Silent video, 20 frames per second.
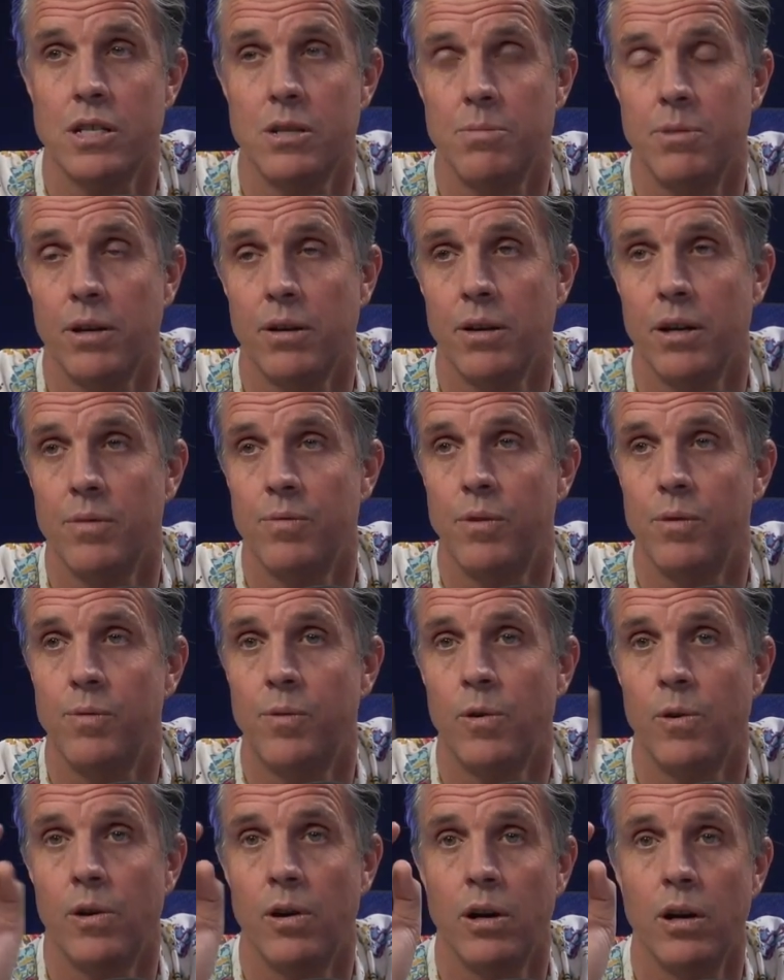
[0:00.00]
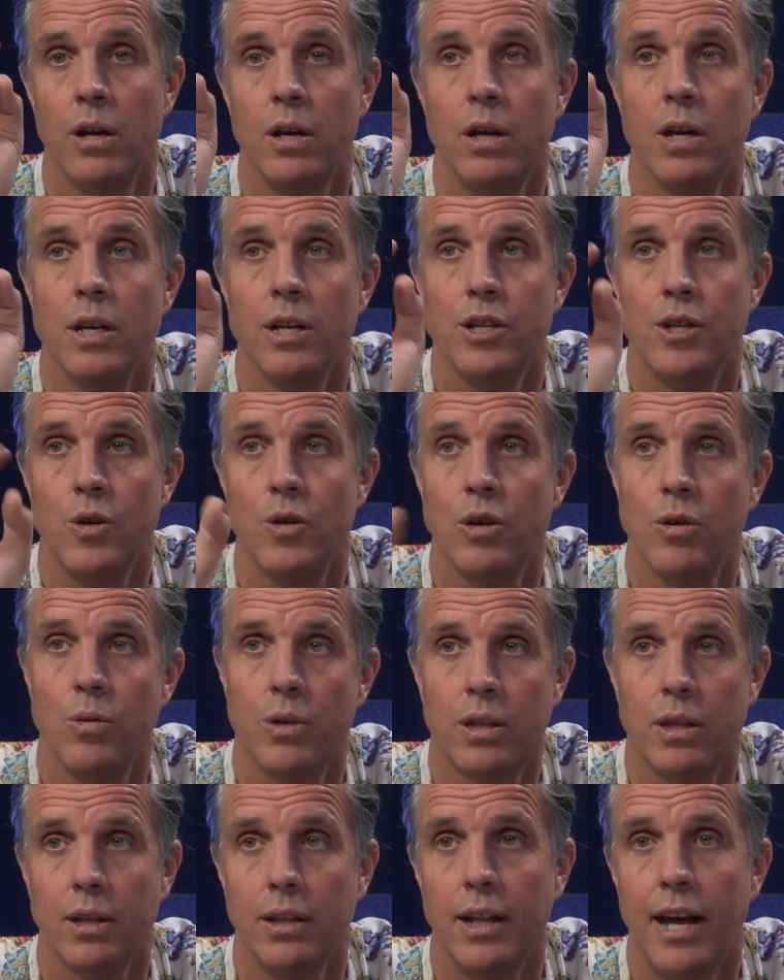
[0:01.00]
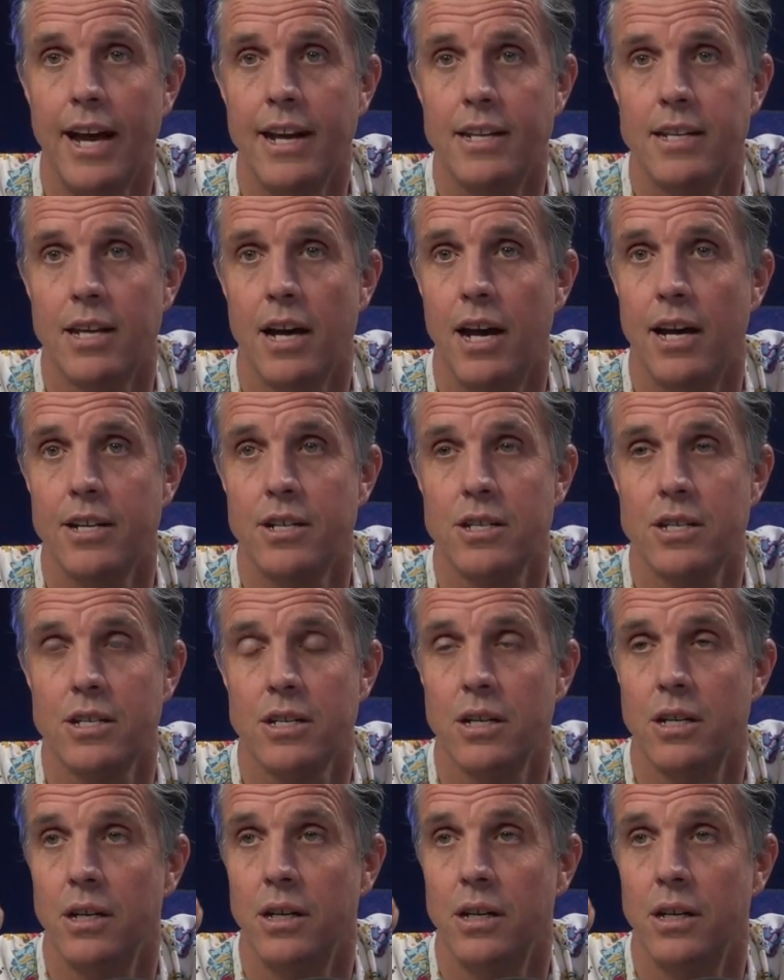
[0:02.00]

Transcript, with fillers: to be grateful for. Do it with the light touch.